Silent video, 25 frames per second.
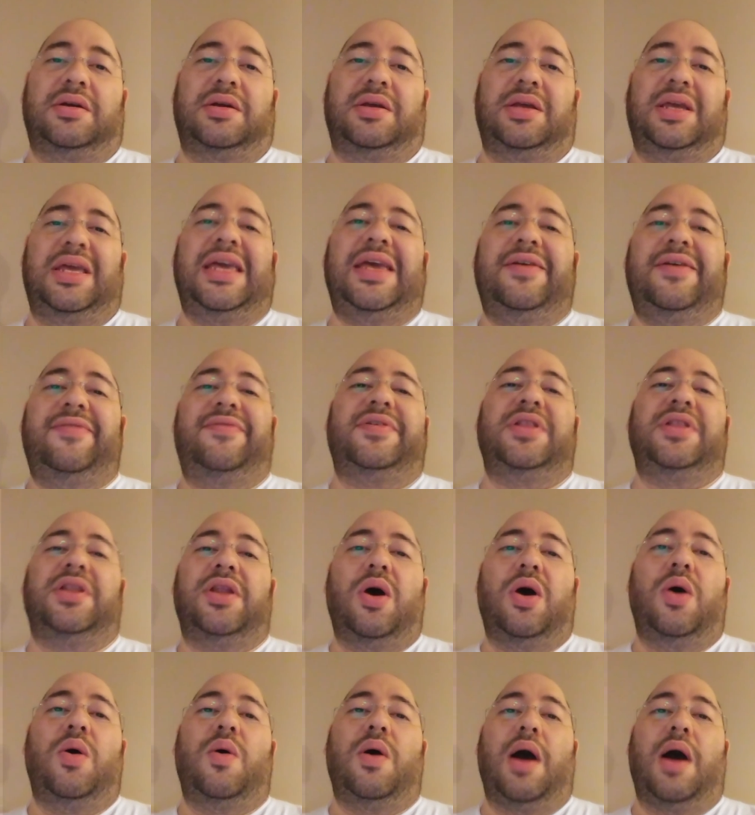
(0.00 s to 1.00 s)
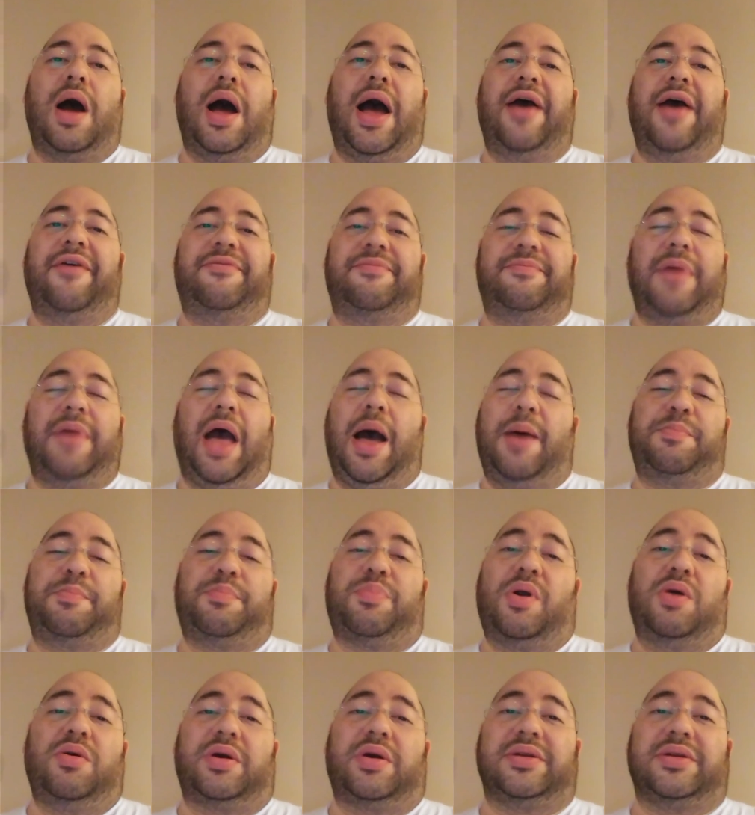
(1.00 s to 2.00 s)
even though I'm
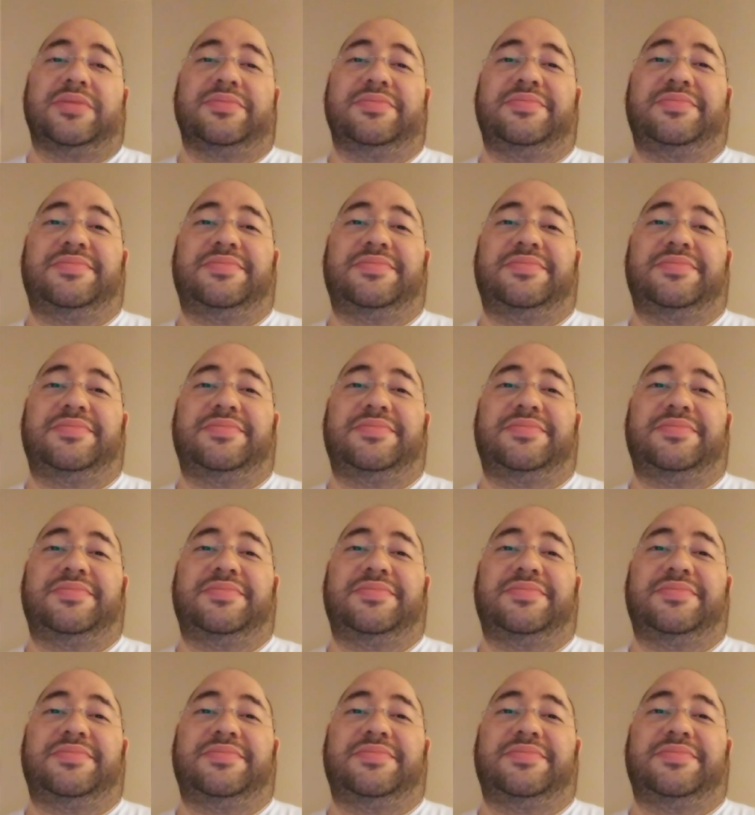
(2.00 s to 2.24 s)
broken,